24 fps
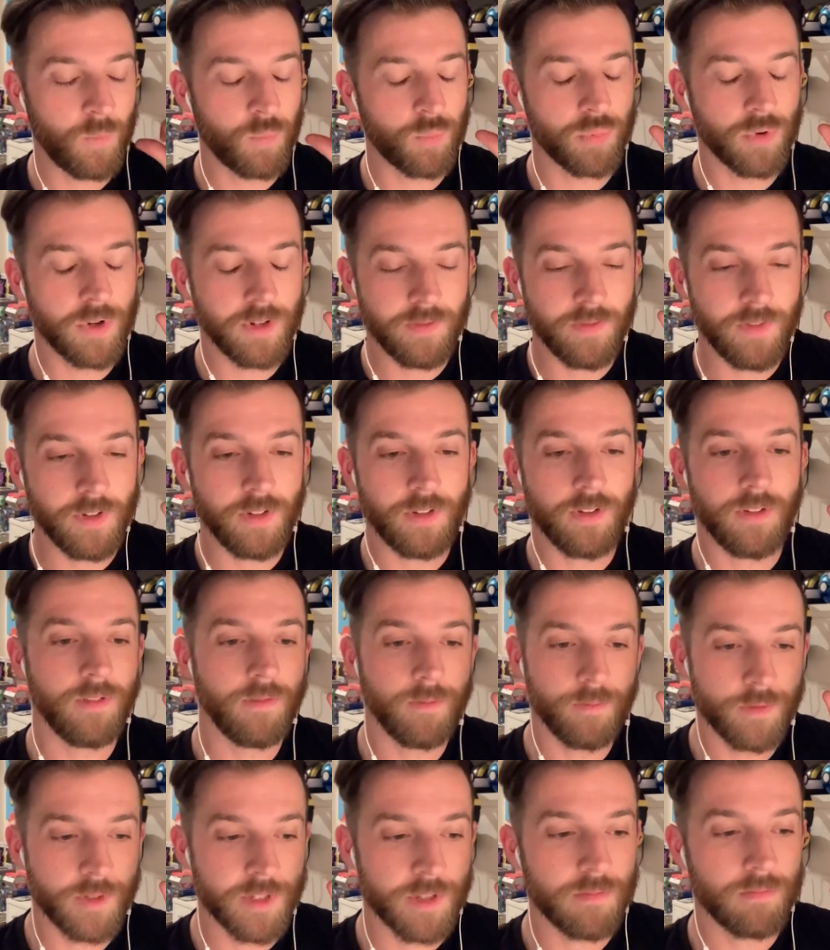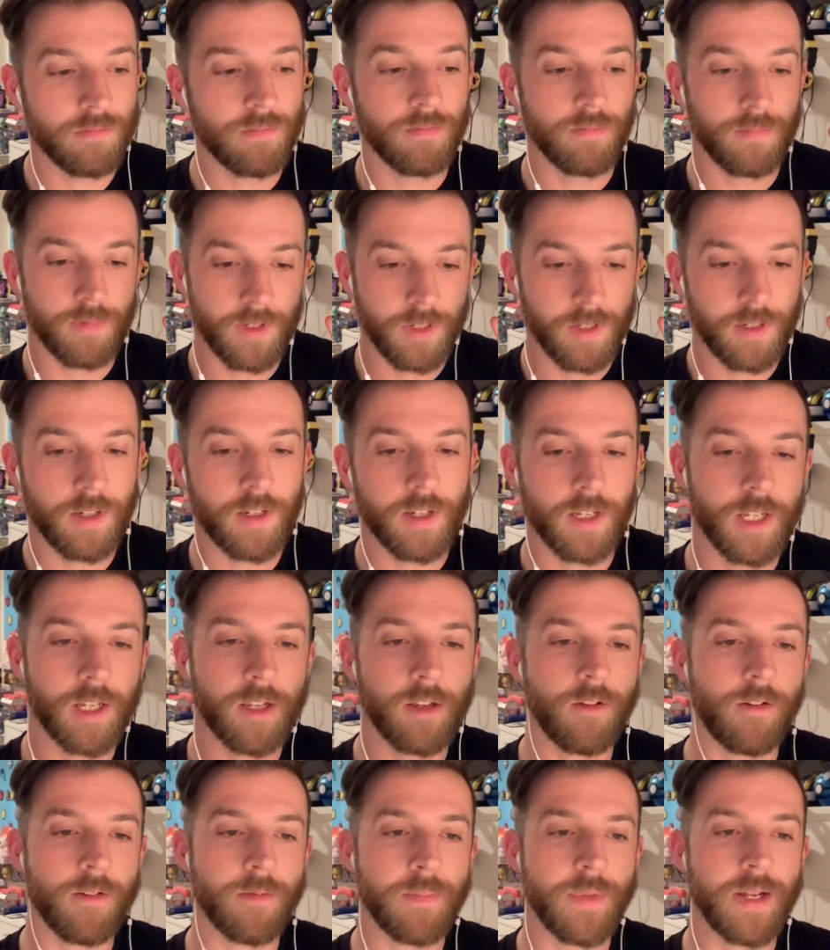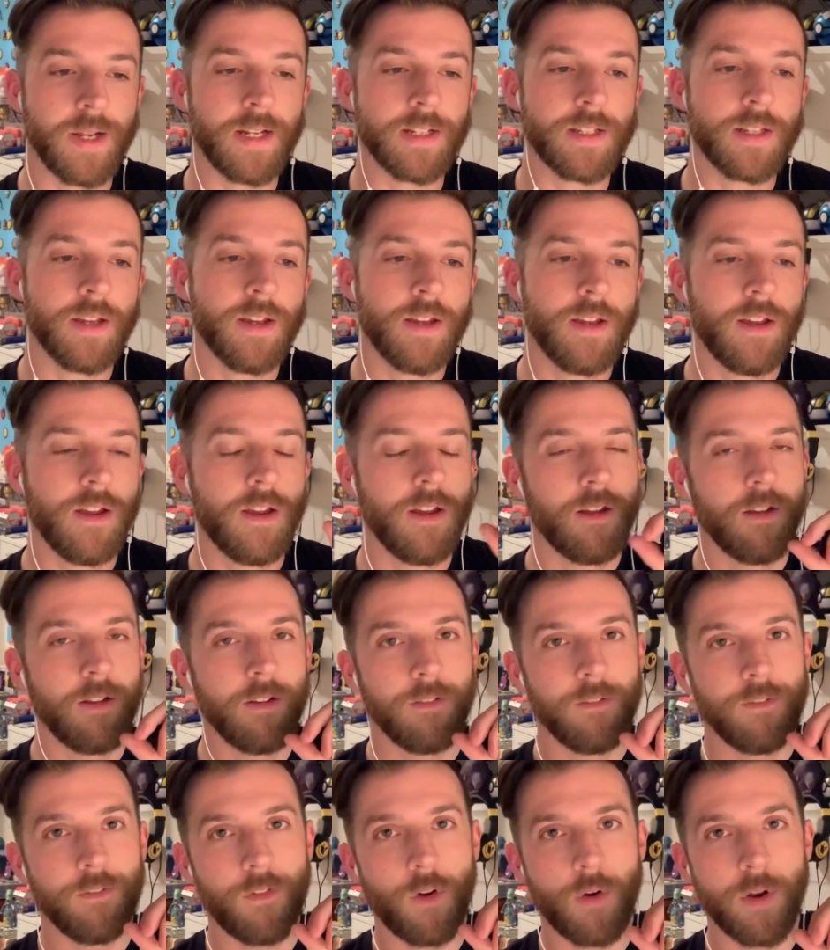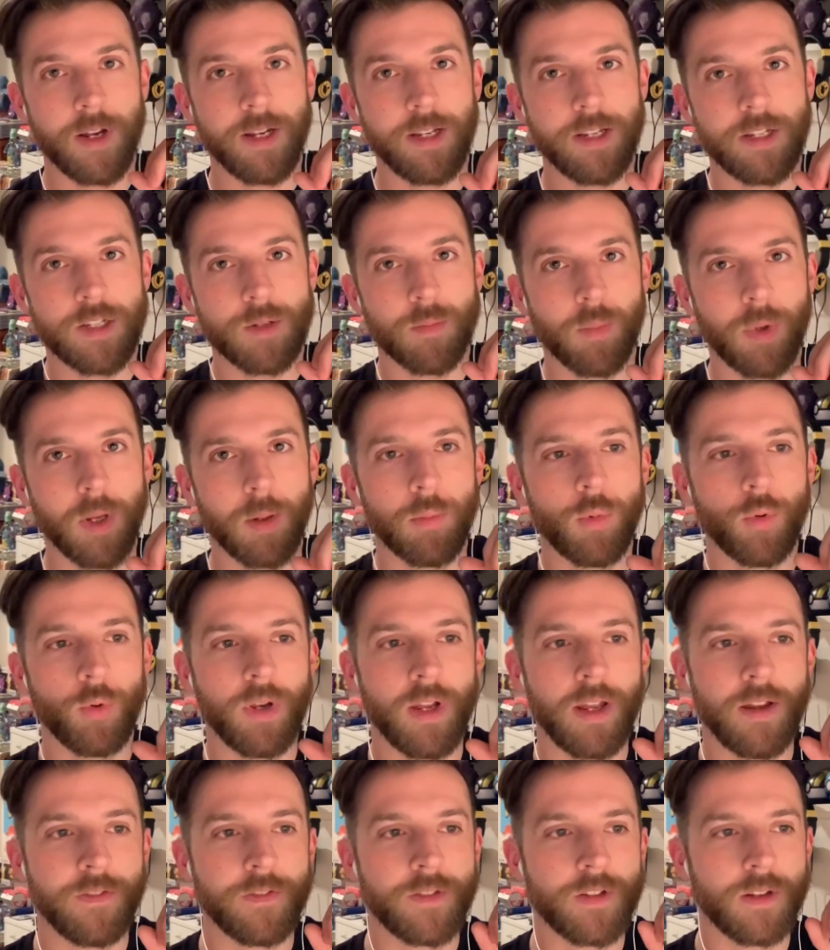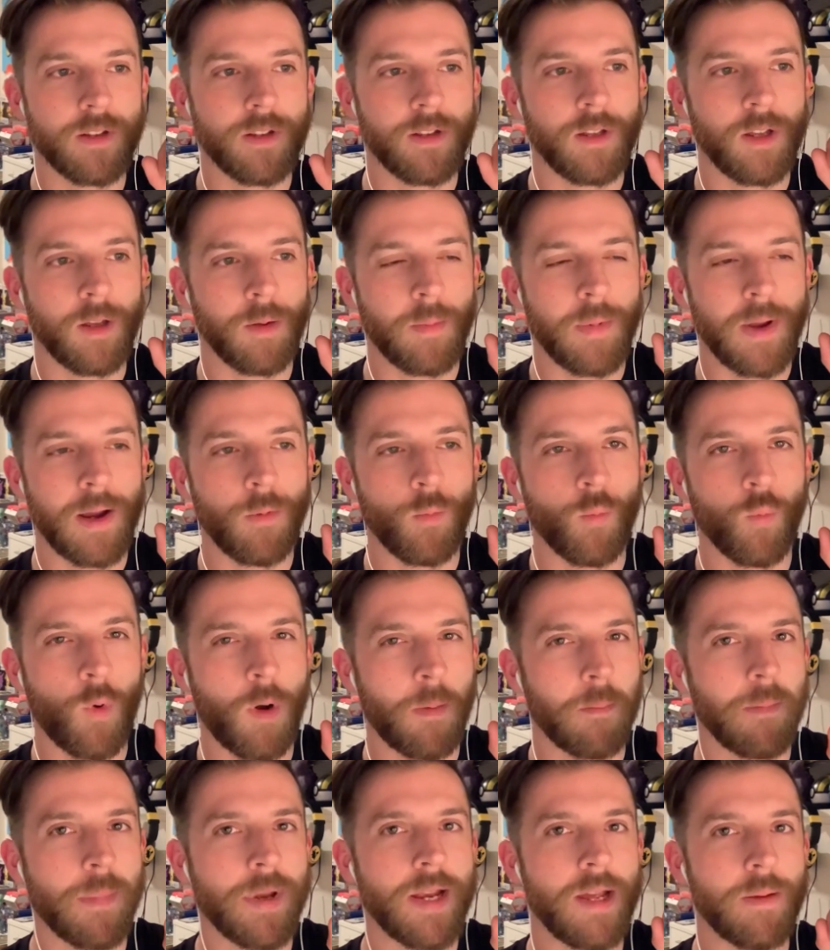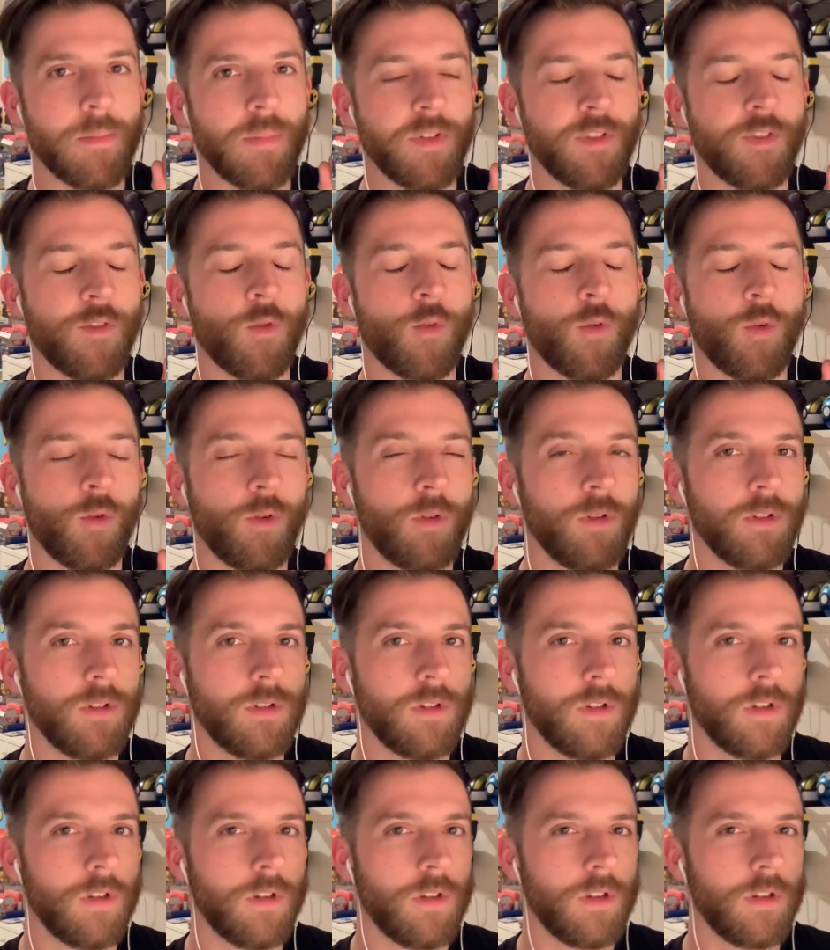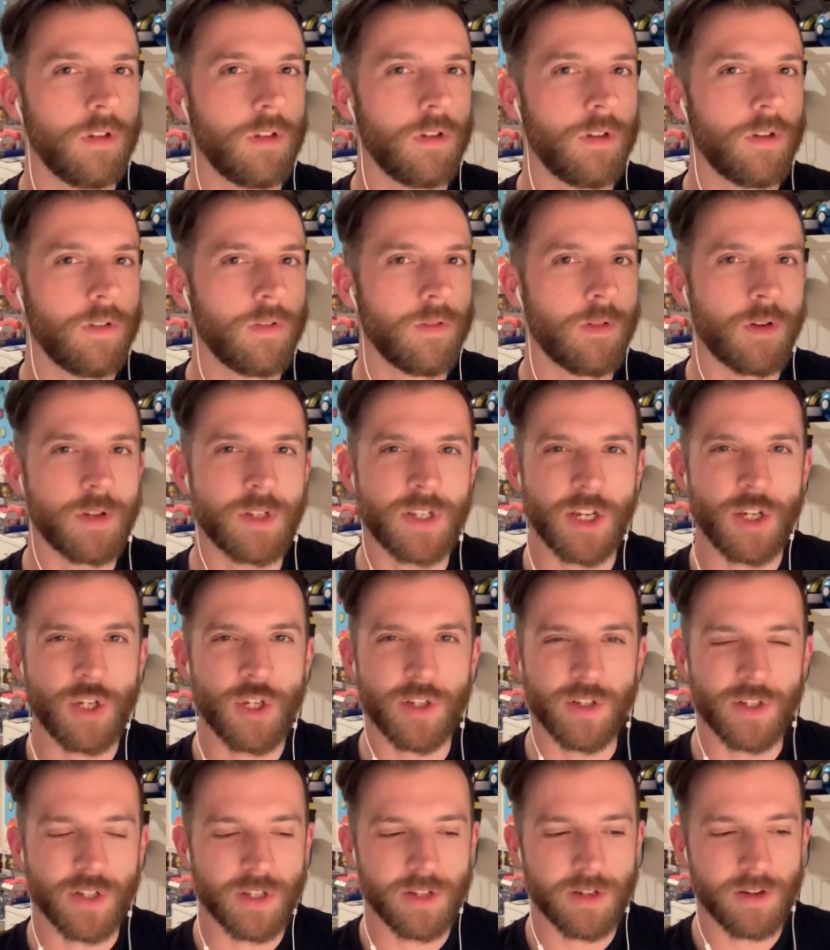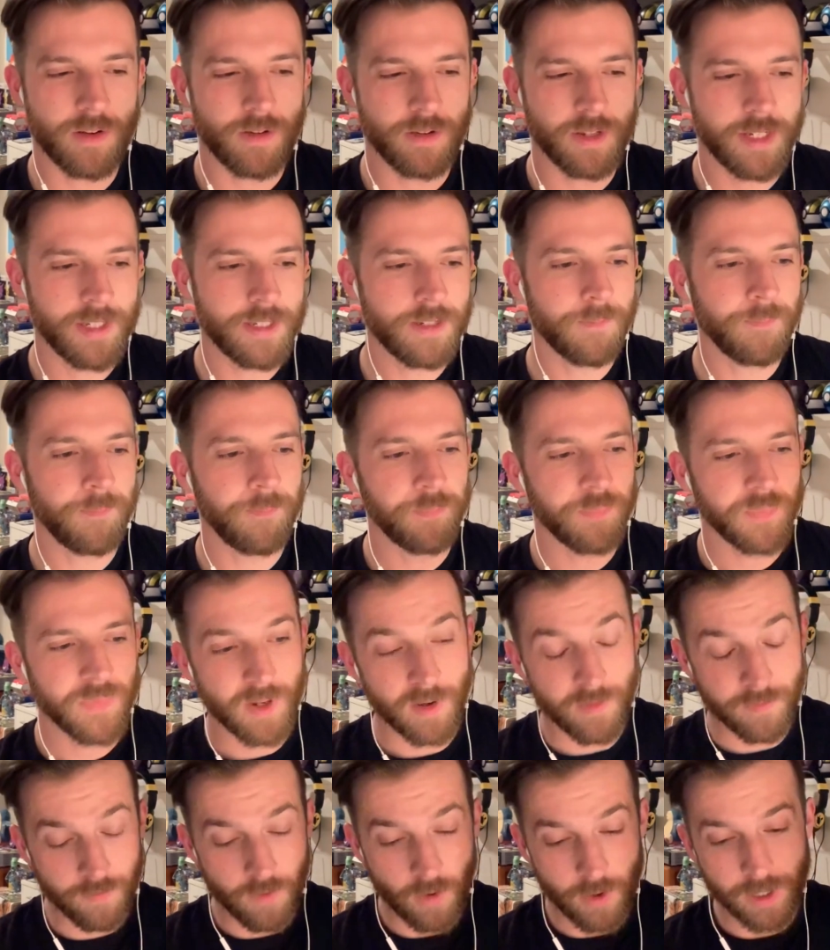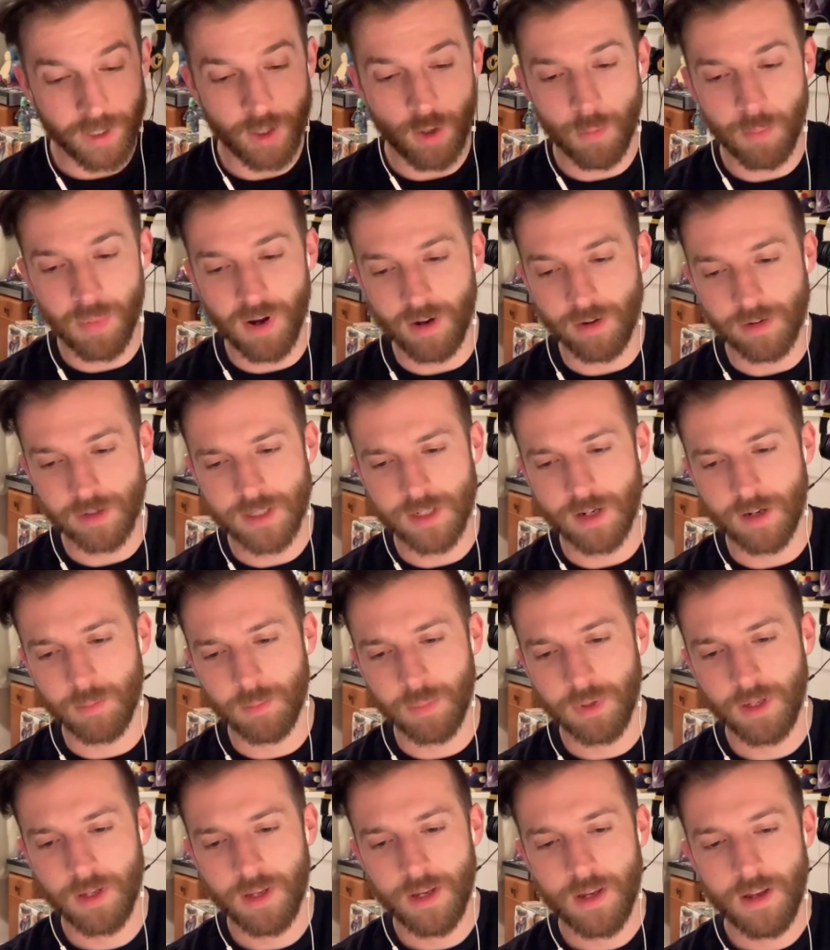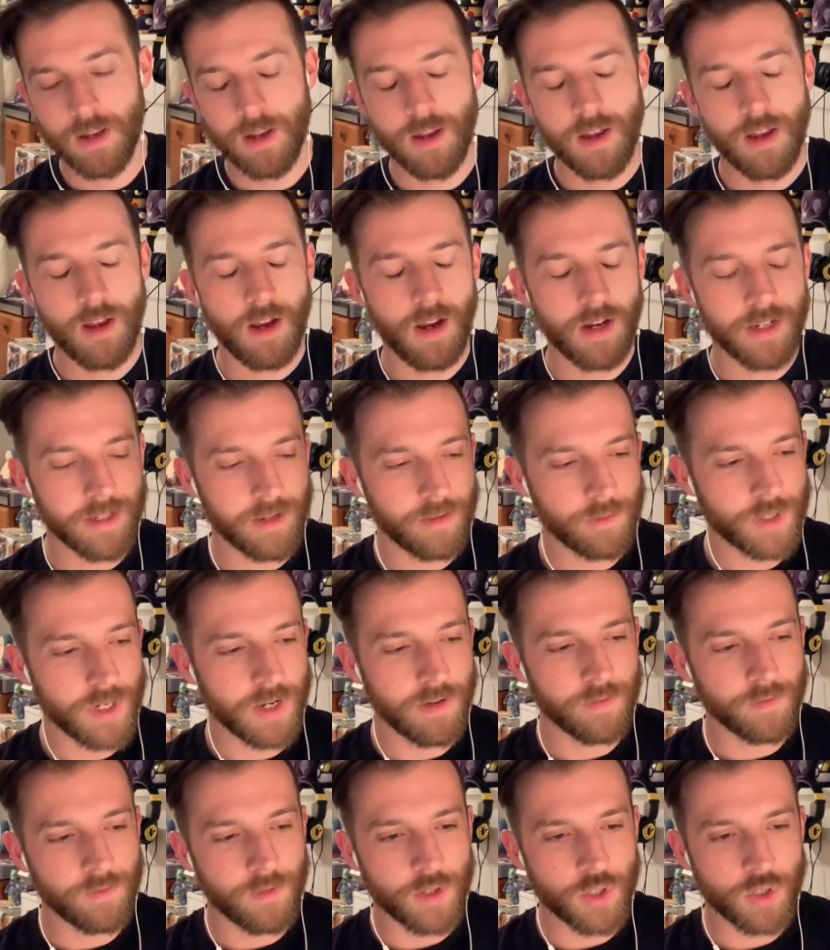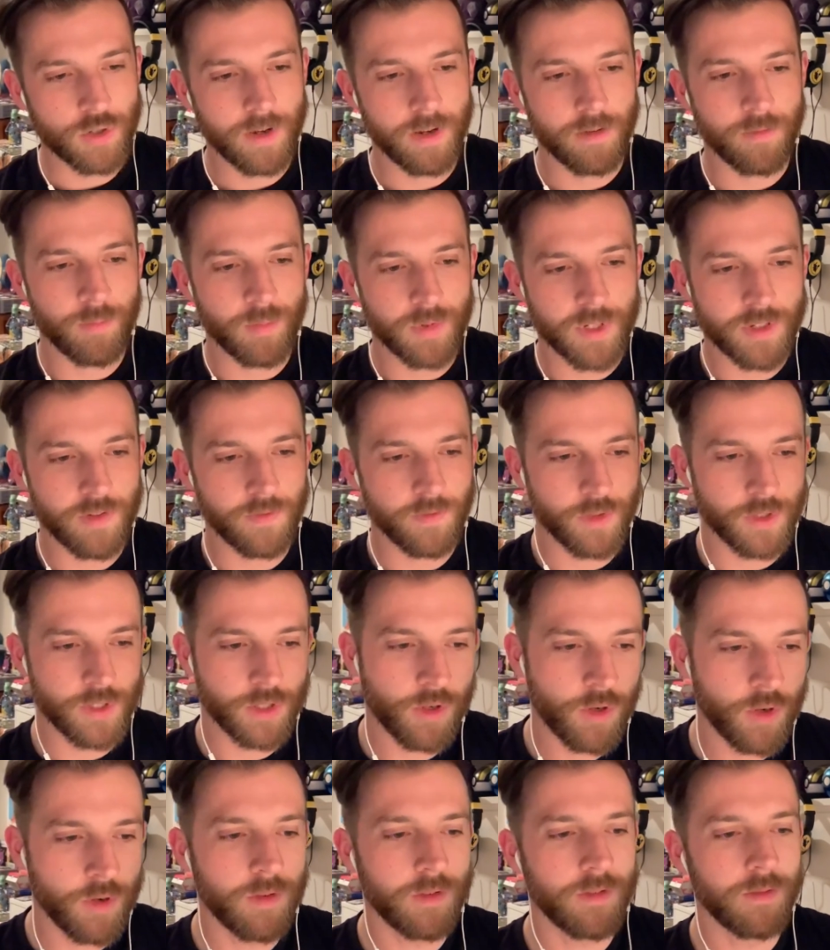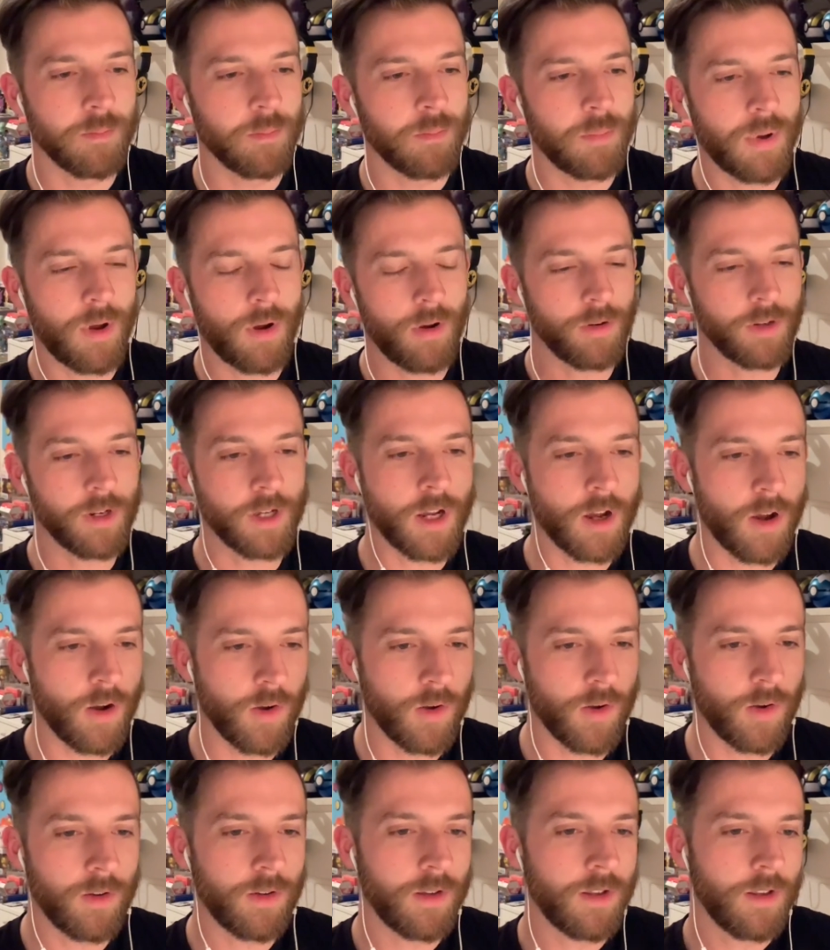Breathing was going mad. Finally, some people left about 1 minute before our session started. Finally got parked up. And I was getting frustrated with myself because I couldn't park the car